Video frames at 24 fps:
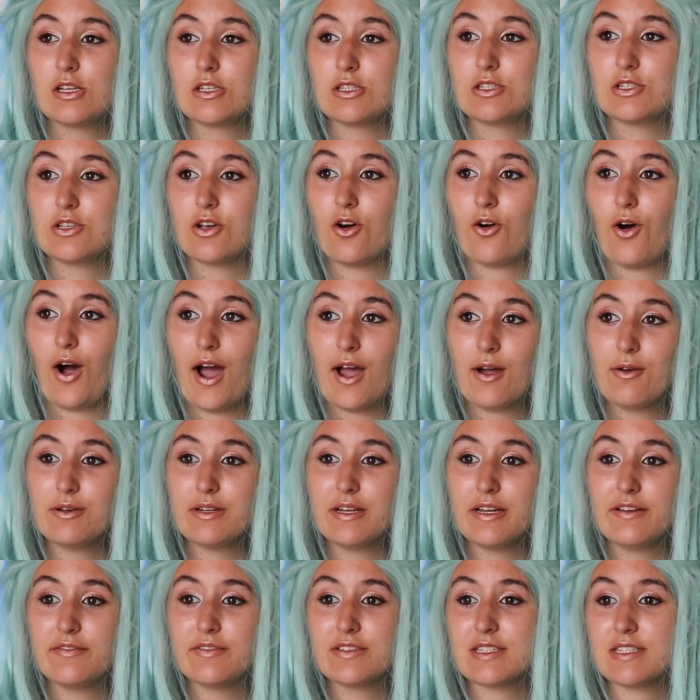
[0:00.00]
So I
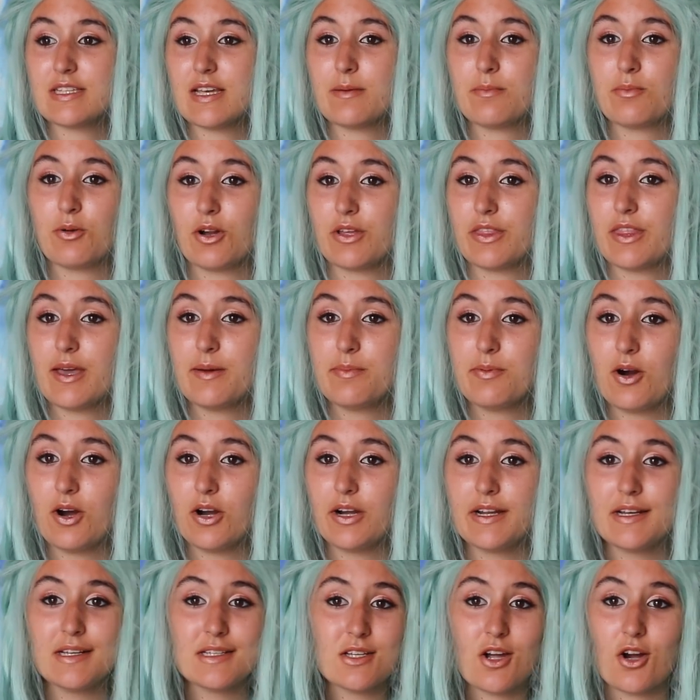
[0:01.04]
would even say birthday
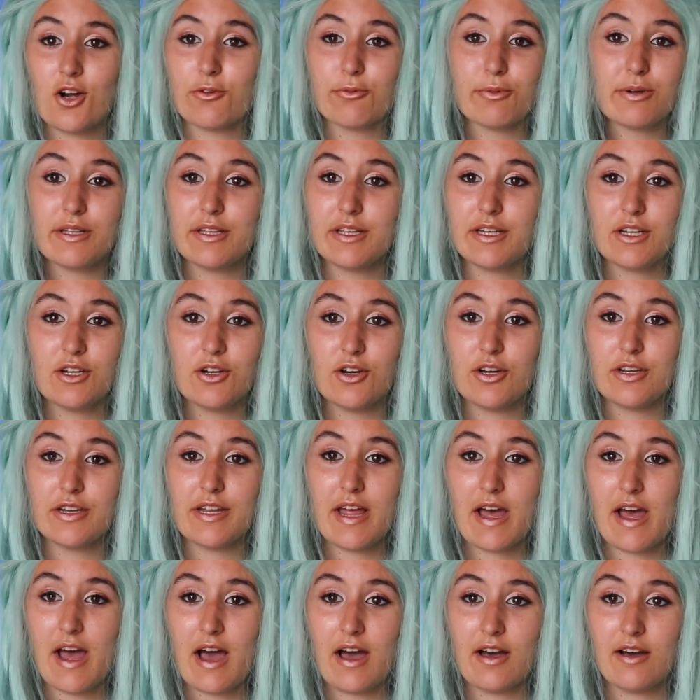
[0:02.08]
parties are really good
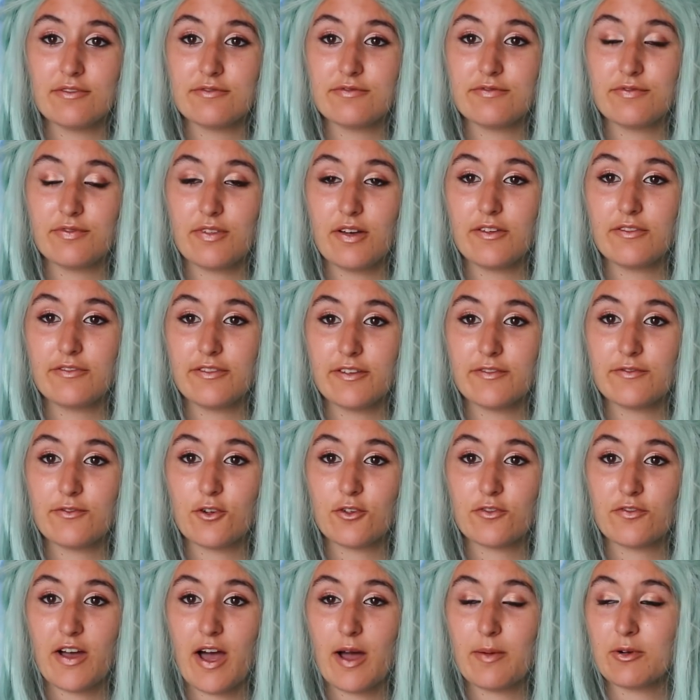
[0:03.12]
to have a
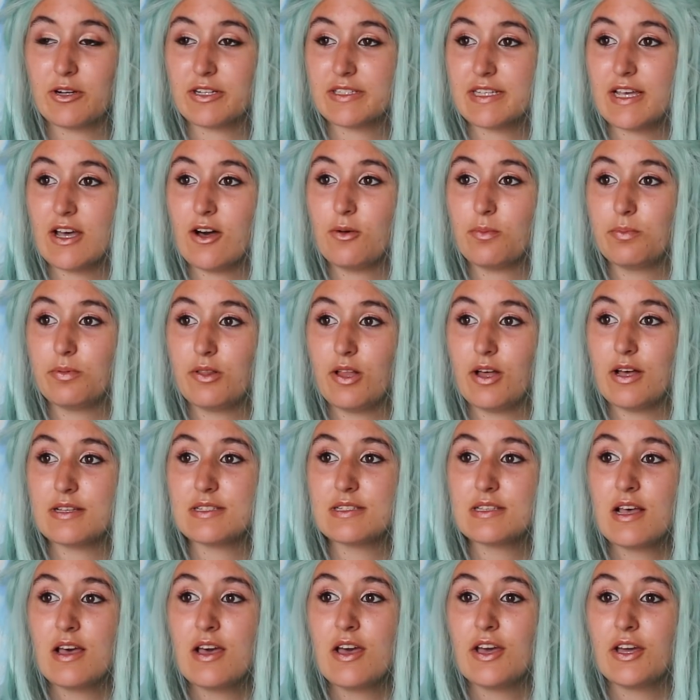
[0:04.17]
FINFOLK fabric tail.
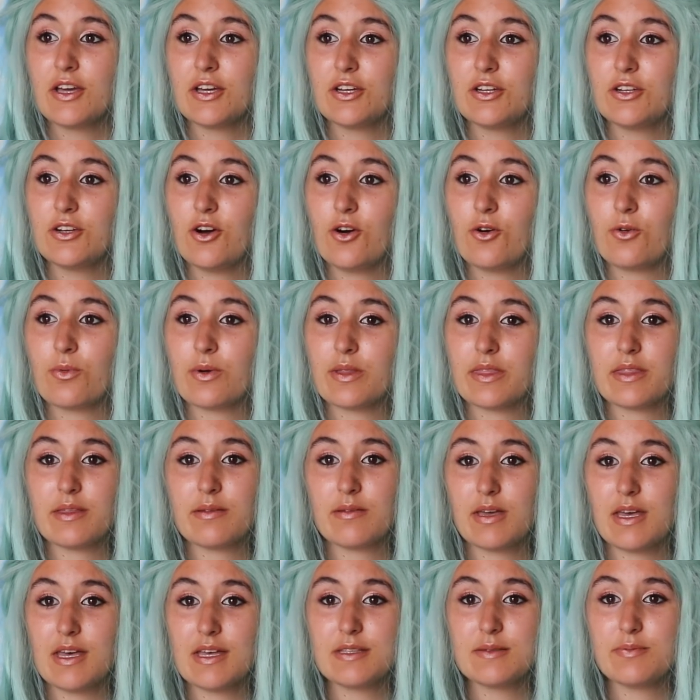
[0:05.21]
Plus, you know,
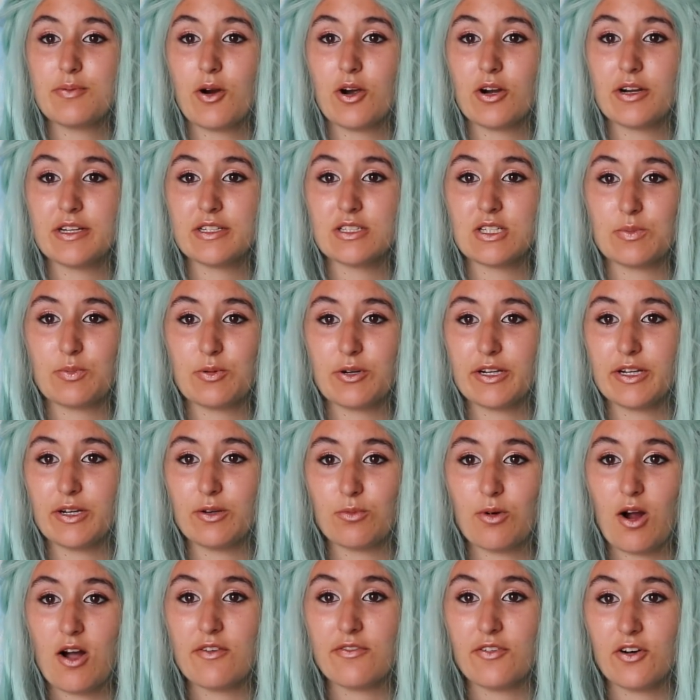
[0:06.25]
with kid parties are pretty
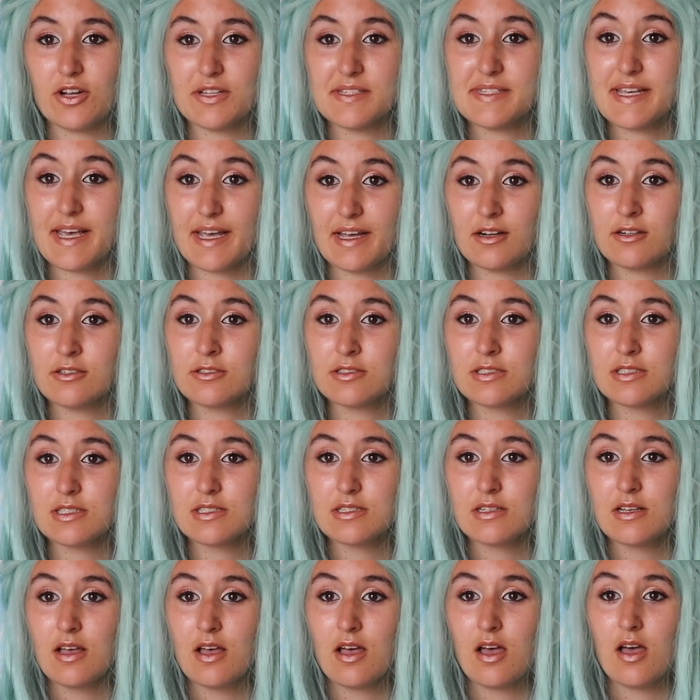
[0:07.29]
rough on
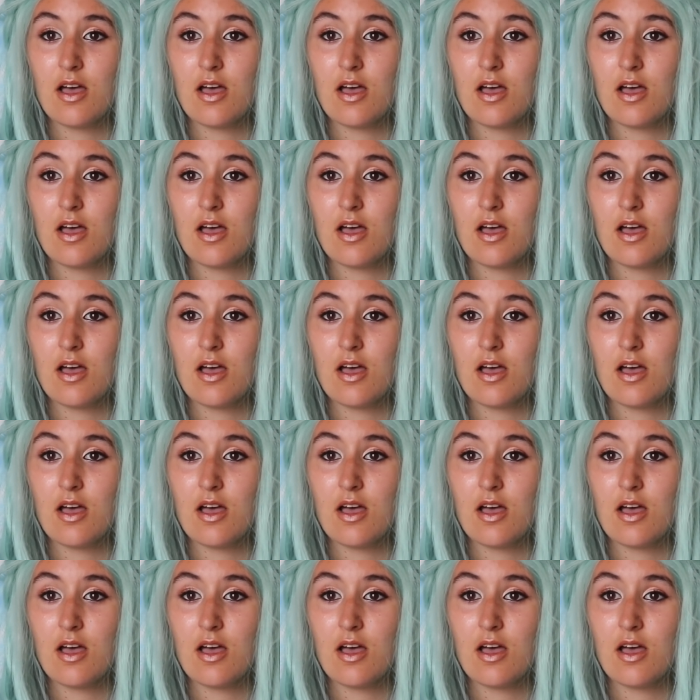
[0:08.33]
tails.